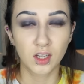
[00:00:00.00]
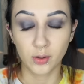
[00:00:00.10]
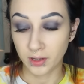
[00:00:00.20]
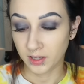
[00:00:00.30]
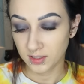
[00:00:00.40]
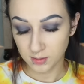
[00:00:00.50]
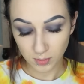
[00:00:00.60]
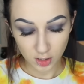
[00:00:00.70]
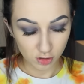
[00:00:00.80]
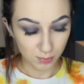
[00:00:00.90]
Okay, I guess I'm
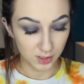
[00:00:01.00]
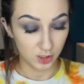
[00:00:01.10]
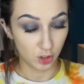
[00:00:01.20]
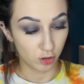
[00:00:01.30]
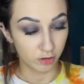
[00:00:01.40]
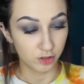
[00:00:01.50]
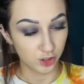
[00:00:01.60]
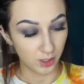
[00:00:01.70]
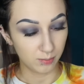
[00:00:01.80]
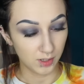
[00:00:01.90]
gonna use my Tarte
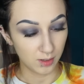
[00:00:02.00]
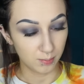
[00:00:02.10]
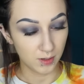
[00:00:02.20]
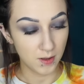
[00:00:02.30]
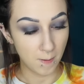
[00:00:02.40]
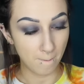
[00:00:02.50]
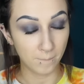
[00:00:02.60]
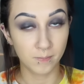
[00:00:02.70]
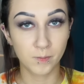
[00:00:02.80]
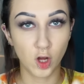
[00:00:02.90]
Shape Tape
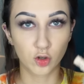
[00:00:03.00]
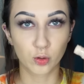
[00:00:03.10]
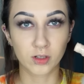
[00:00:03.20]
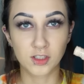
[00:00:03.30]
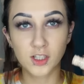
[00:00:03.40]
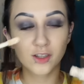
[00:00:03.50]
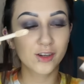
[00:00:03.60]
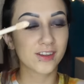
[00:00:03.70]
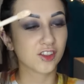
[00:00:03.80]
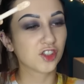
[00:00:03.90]
contour
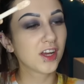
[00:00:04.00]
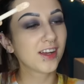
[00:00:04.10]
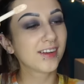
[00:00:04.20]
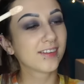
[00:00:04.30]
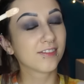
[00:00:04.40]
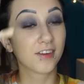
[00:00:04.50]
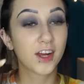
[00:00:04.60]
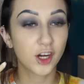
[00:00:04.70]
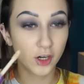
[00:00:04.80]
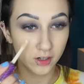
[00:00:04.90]
concealer in the shade
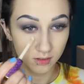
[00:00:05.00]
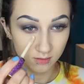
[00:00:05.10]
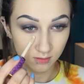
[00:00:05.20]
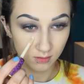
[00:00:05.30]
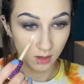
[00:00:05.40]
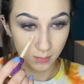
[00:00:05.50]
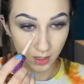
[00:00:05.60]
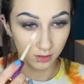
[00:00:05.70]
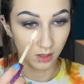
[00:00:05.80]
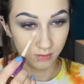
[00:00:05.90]
Fair. I mean,
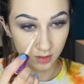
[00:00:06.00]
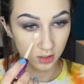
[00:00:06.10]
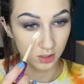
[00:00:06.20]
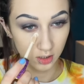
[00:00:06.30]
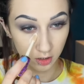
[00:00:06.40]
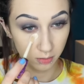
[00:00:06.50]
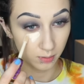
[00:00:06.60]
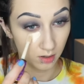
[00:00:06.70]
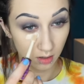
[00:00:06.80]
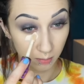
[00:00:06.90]
I love this concealer,
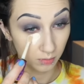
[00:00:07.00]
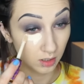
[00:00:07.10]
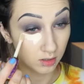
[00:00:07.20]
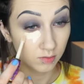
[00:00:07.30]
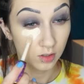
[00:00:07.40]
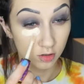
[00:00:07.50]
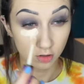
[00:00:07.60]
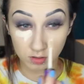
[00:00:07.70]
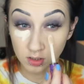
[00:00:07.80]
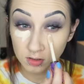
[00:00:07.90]
but I'm kind of
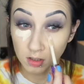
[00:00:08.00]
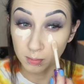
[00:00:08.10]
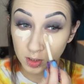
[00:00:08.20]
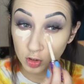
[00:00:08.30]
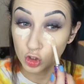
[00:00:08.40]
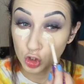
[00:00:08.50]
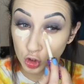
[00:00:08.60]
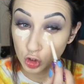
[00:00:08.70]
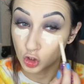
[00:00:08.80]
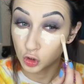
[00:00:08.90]
concerned that it's gonna be
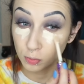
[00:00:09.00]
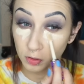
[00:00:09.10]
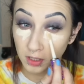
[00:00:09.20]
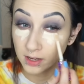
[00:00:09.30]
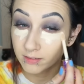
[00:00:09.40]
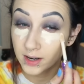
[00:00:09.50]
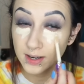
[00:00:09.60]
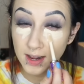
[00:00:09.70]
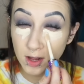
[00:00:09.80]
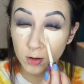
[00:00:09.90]
super light
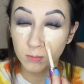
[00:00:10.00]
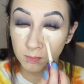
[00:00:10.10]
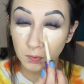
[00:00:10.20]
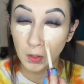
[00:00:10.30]
right now.